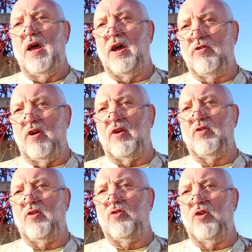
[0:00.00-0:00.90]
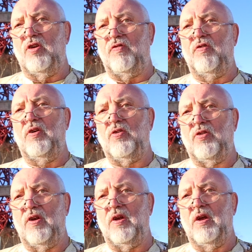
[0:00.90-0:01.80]
hairdressers, the
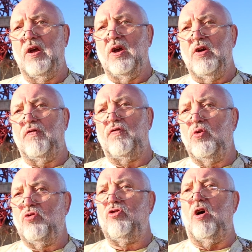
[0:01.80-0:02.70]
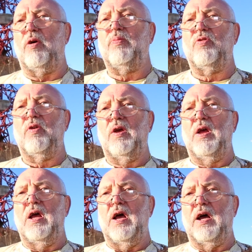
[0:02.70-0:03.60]
different food shops,
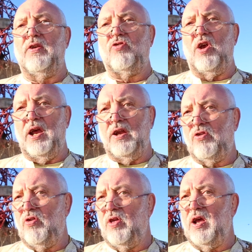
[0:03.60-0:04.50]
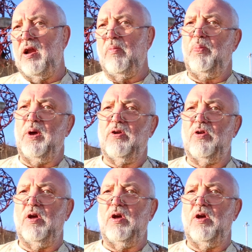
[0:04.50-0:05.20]
and saying to the Olympic